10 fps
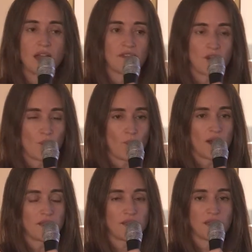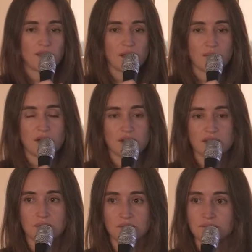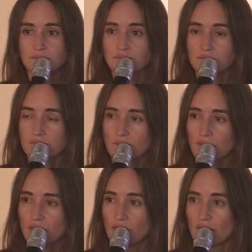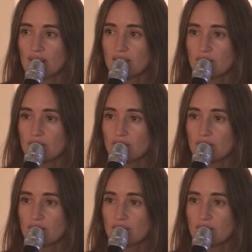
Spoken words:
I thought one thing that was, that's